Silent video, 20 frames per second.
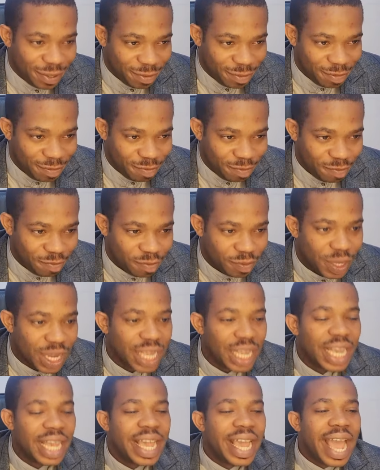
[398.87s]

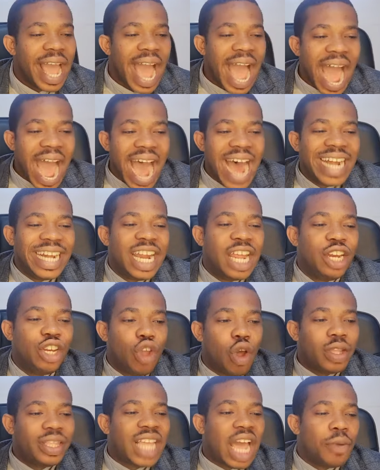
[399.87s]
And the
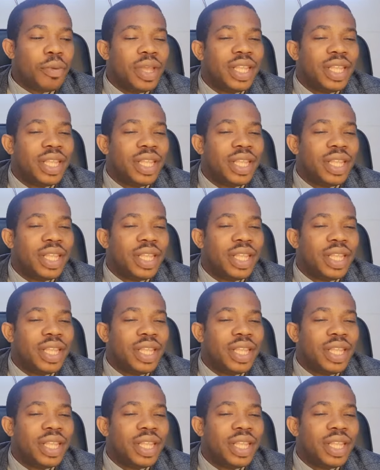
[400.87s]
daughter